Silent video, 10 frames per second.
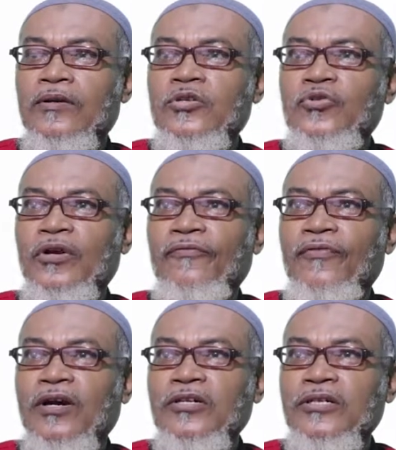string
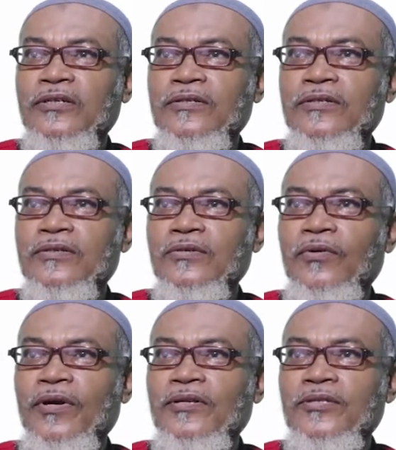functions.
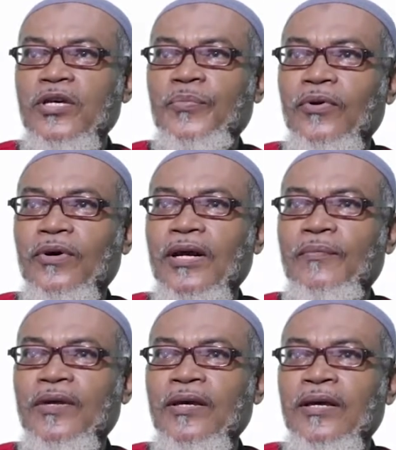So in C
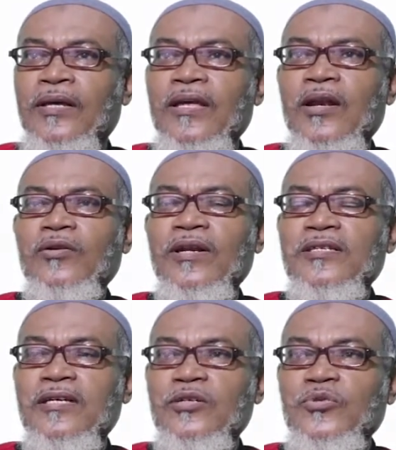programming, they are not
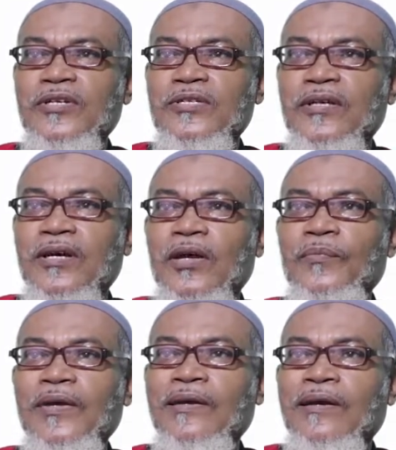less than 20. They can
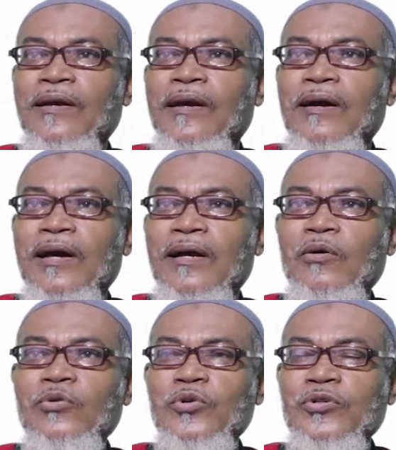be
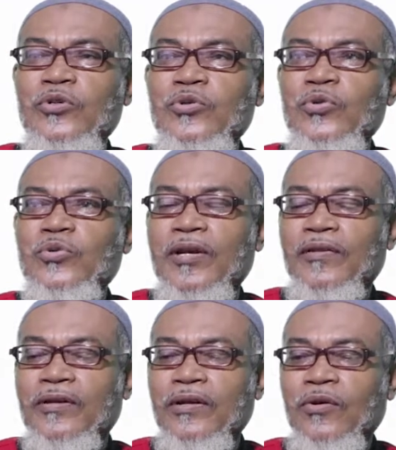around 22,
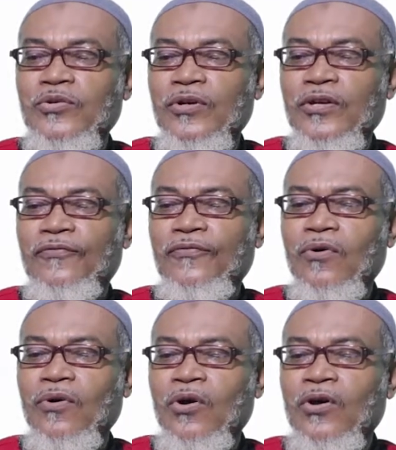23, or
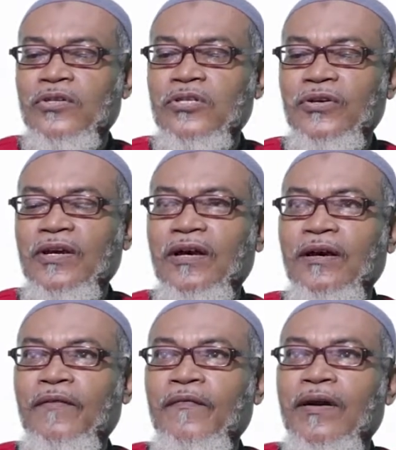24 string
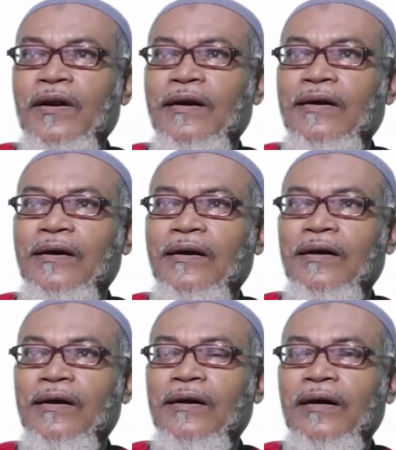
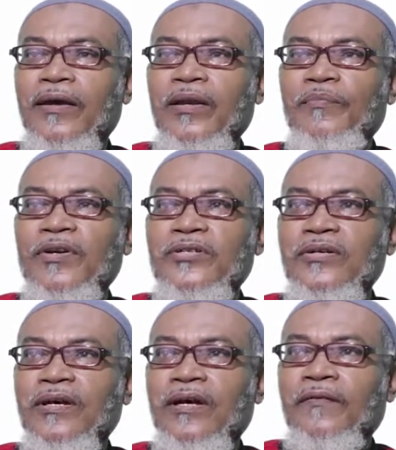inbuilt
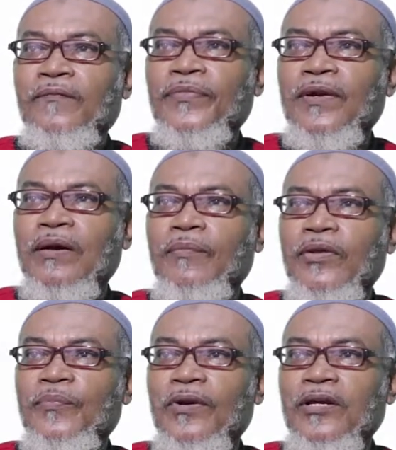string
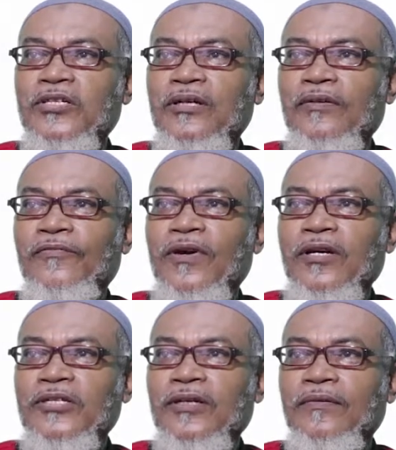manipulation
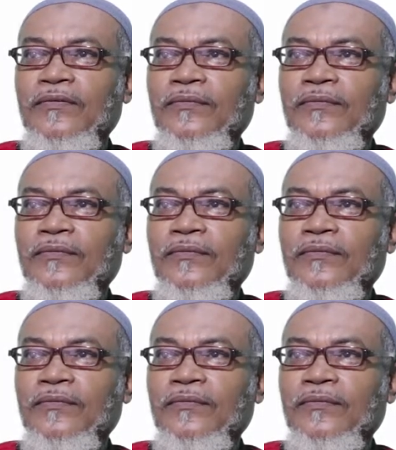function.